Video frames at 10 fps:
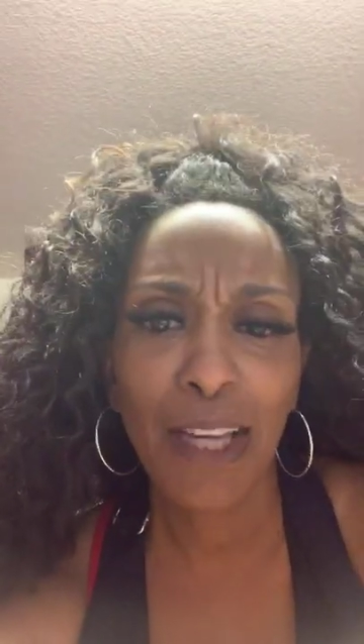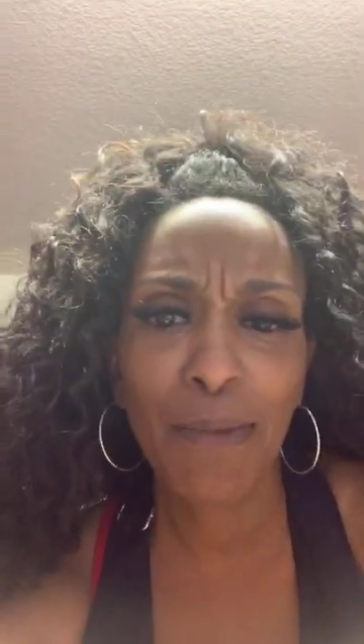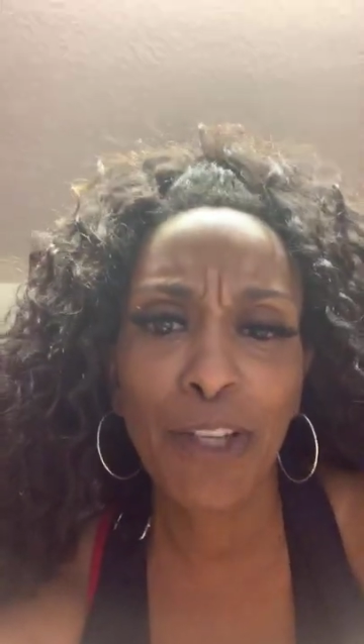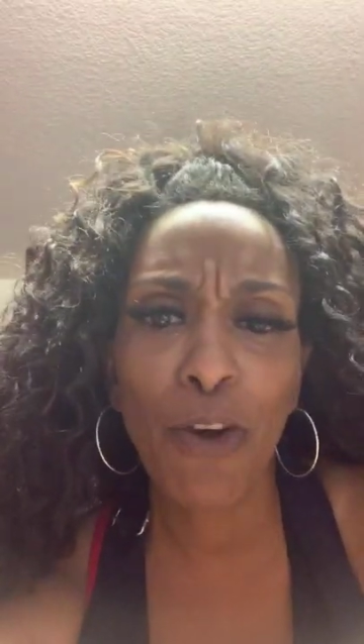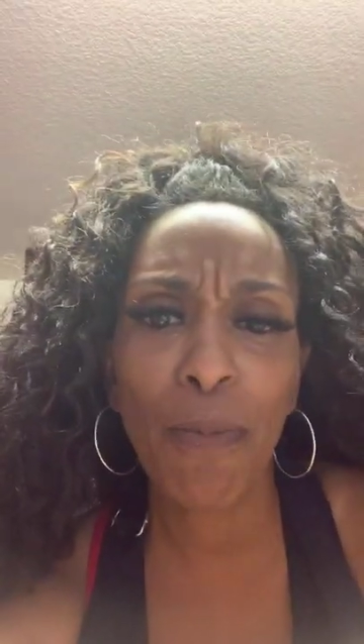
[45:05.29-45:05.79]

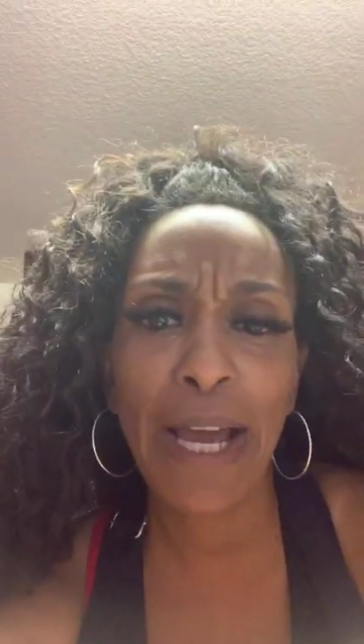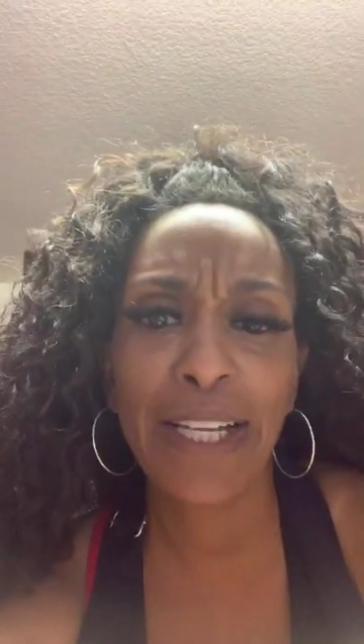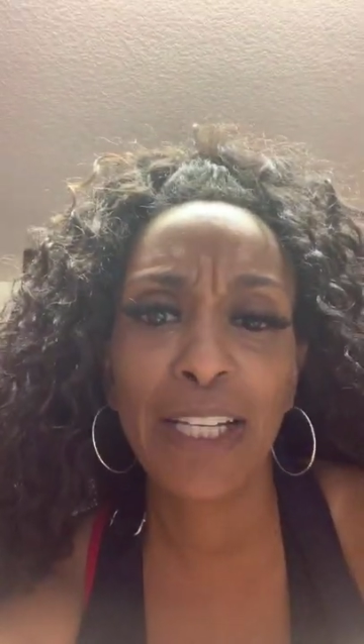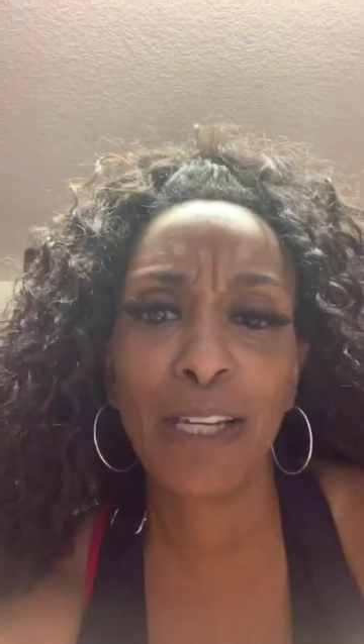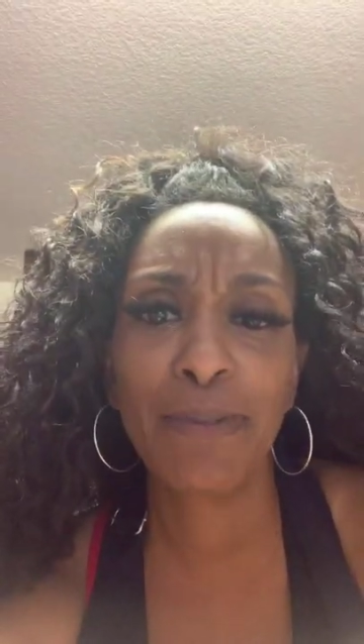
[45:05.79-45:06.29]
I'm going to go
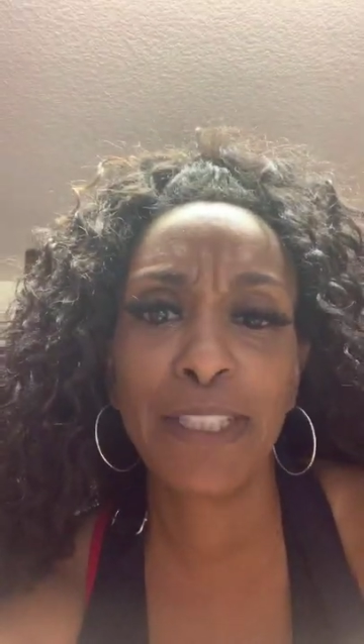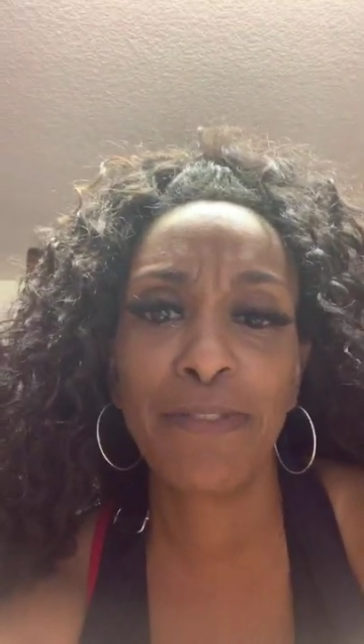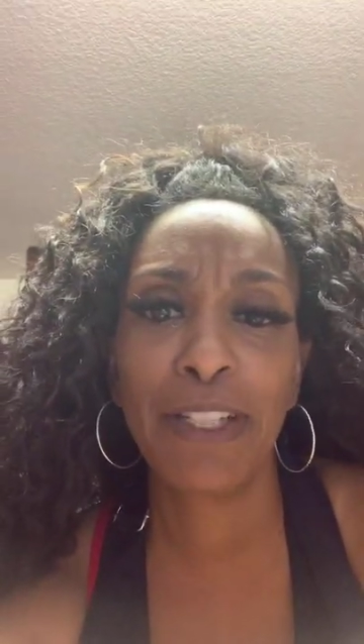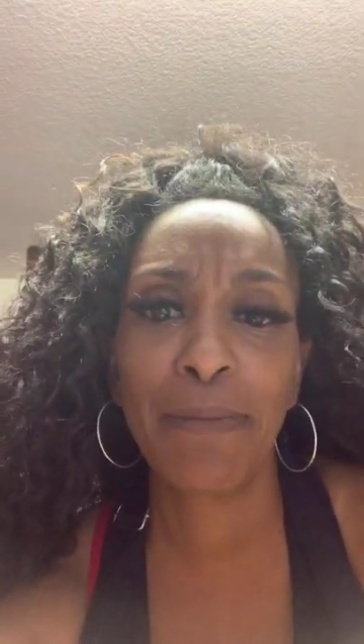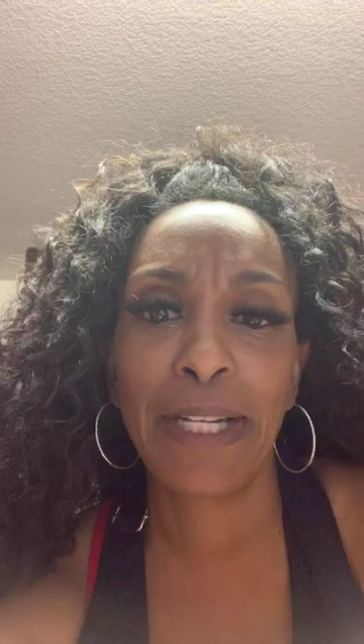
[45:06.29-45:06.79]
back up, see
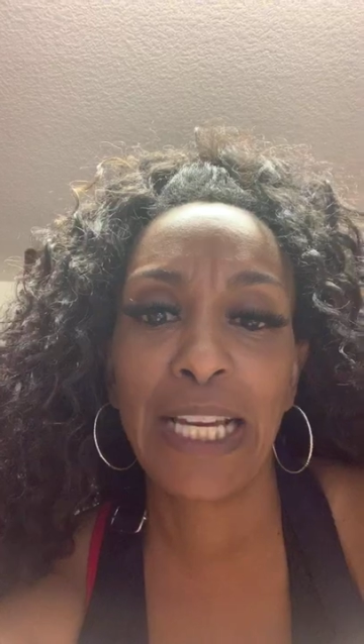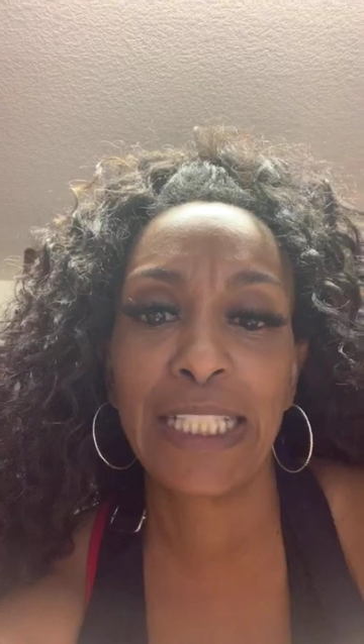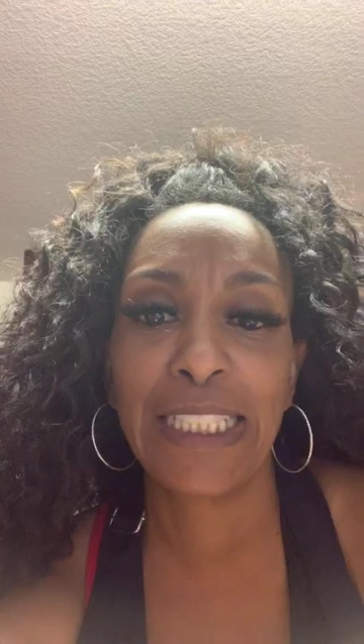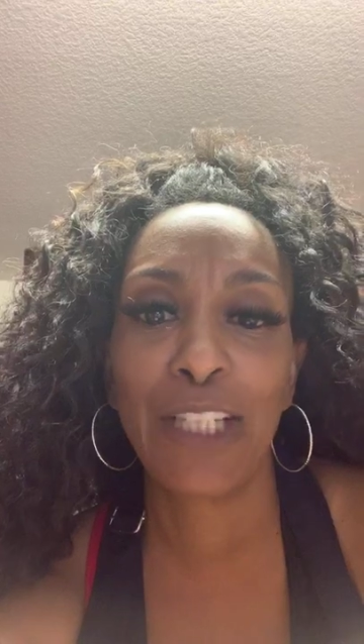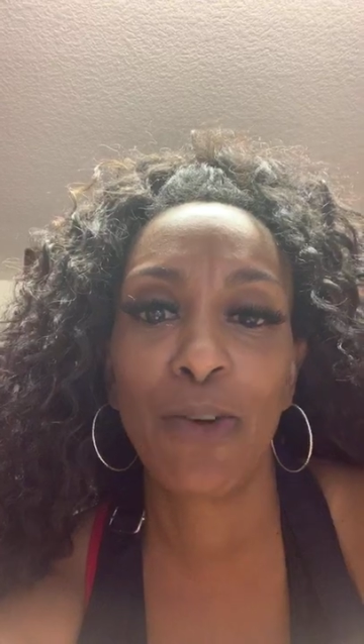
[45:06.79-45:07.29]
if anybody
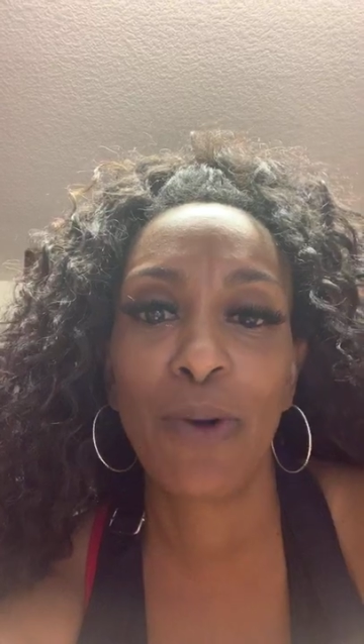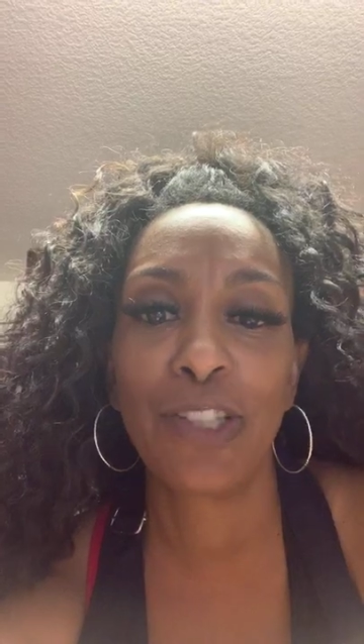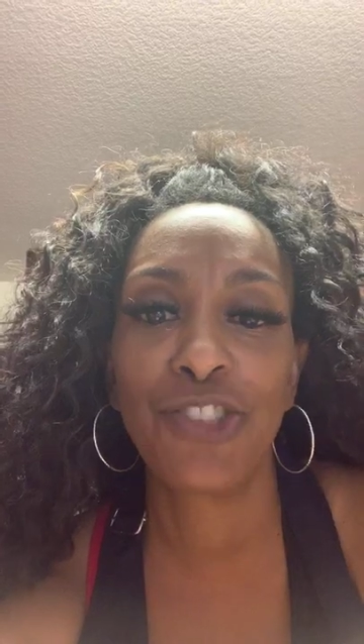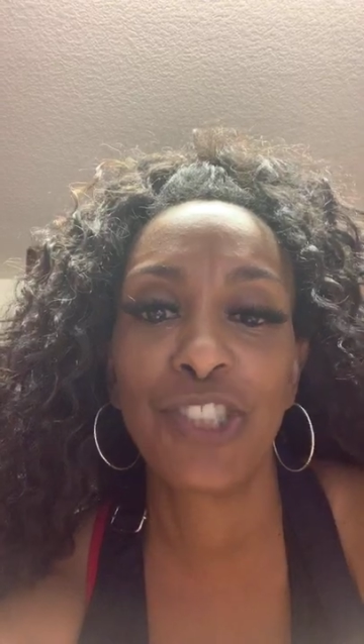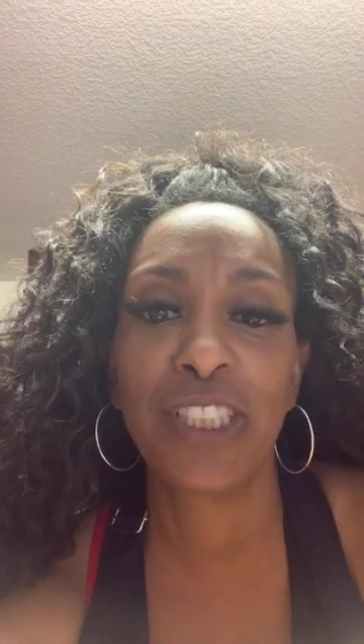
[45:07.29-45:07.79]
has any
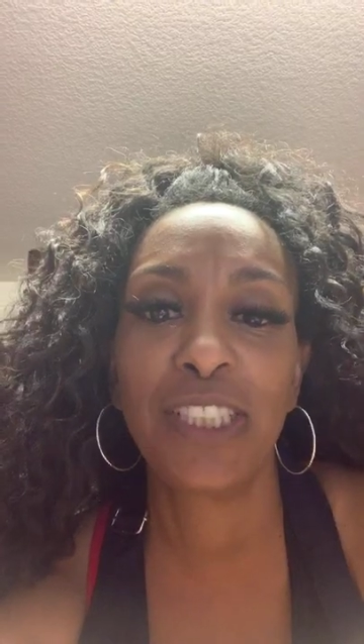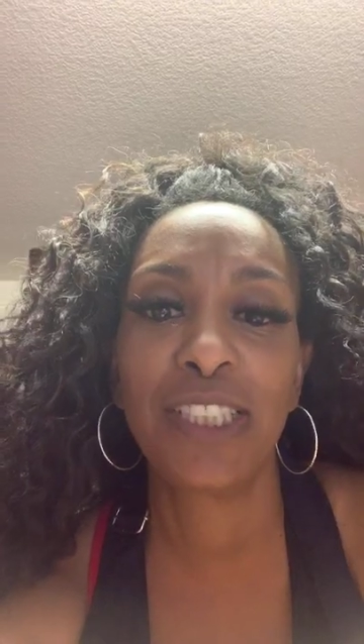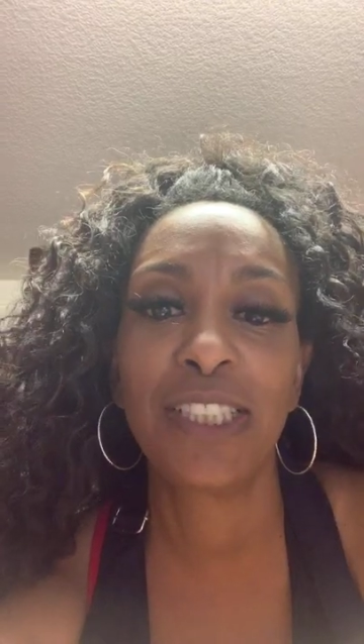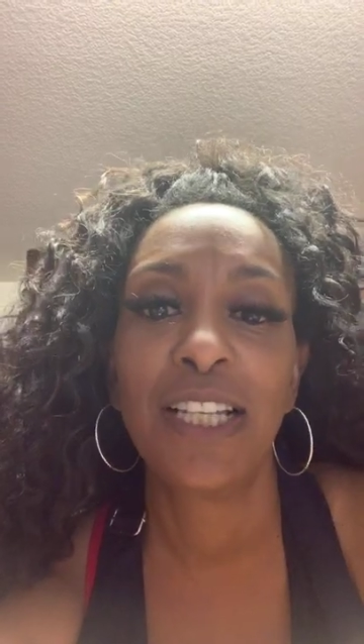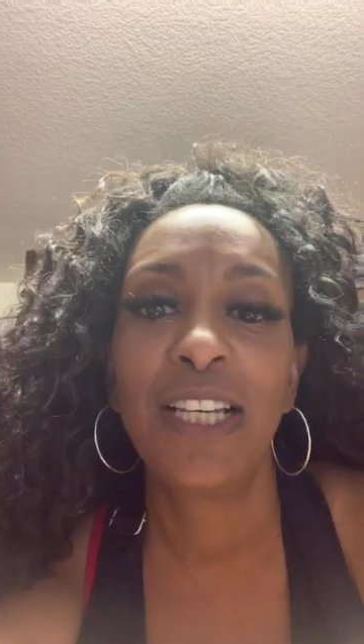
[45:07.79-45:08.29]

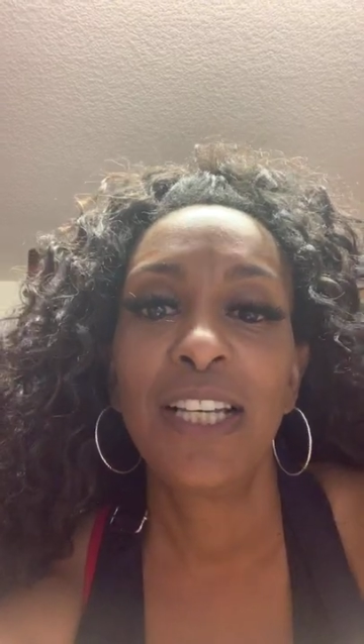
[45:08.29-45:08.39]
questions.